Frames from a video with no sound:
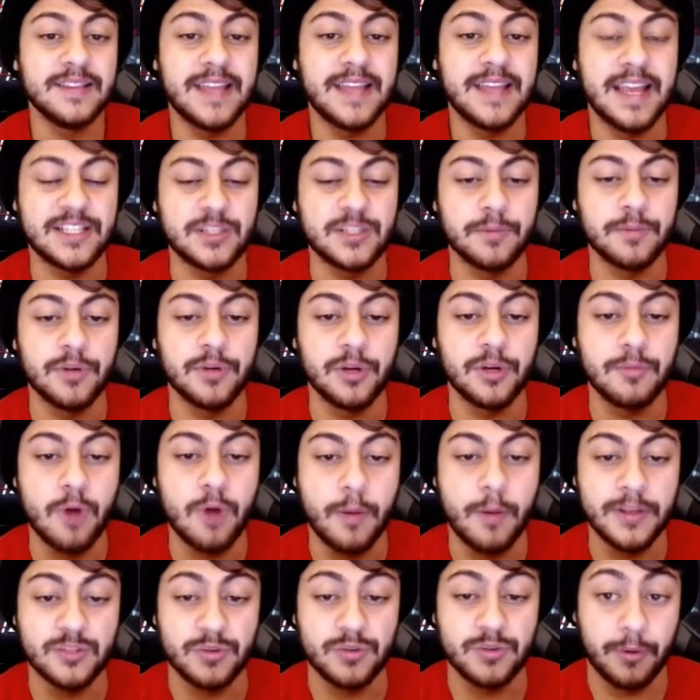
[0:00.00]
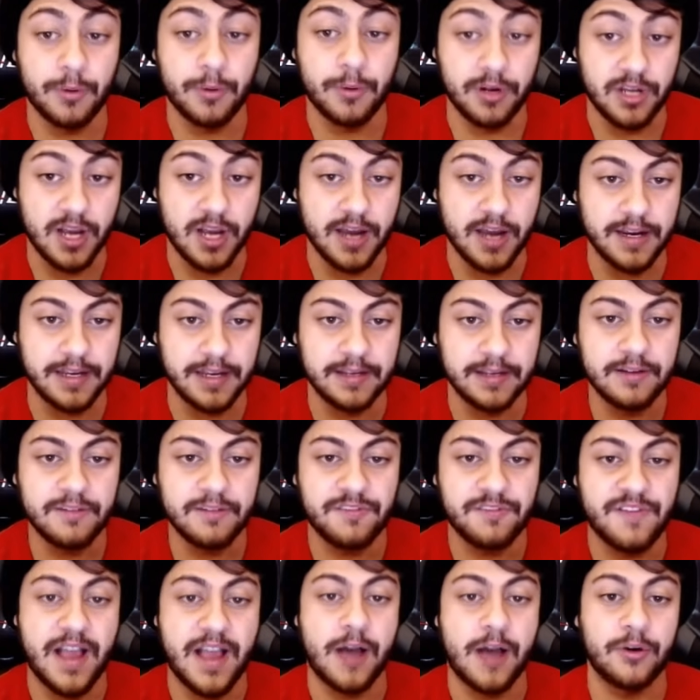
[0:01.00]
They had some good moments where they were cutting,
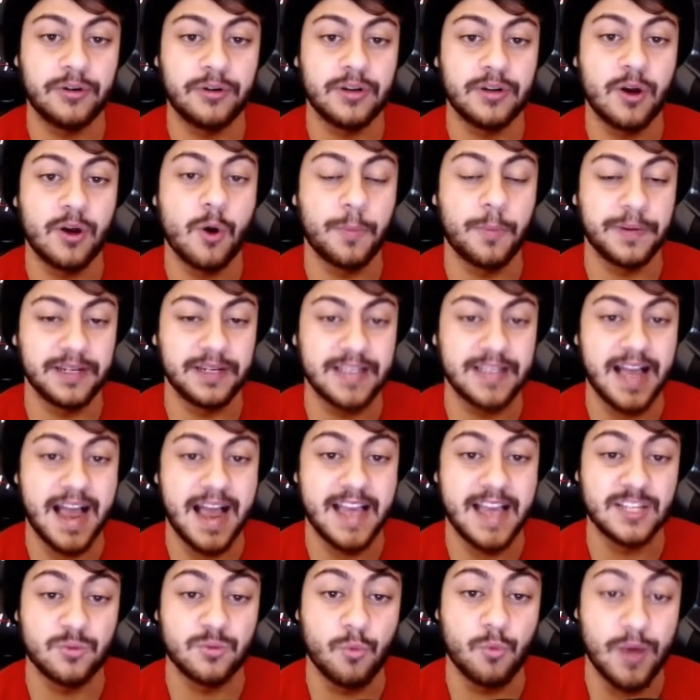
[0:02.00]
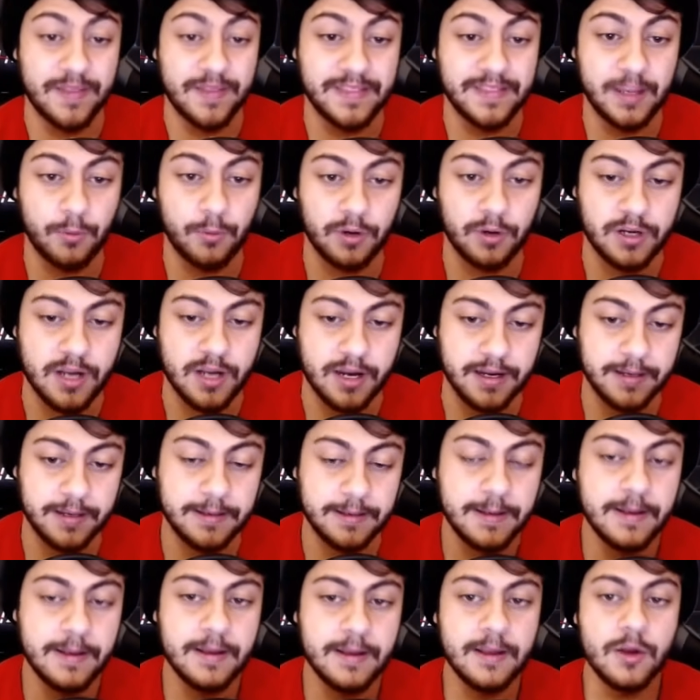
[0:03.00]
found open guys when they were
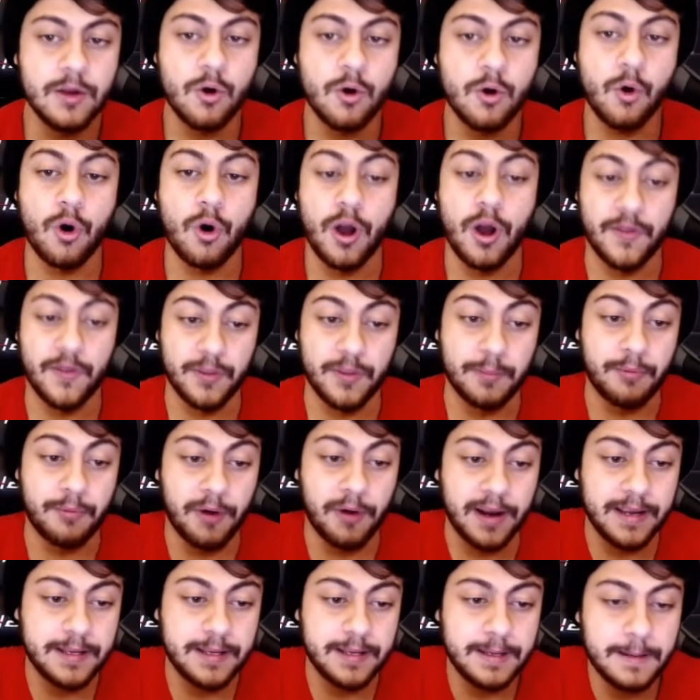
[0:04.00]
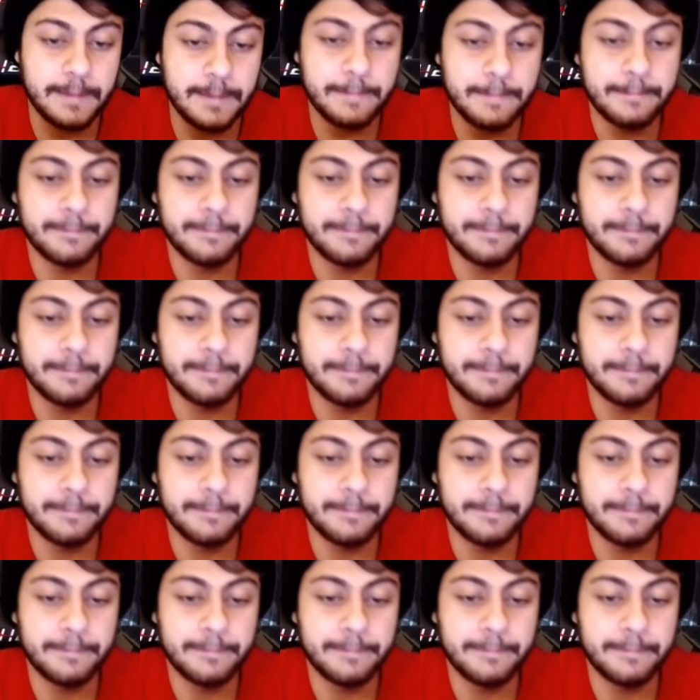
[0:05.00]
cutting or on the break,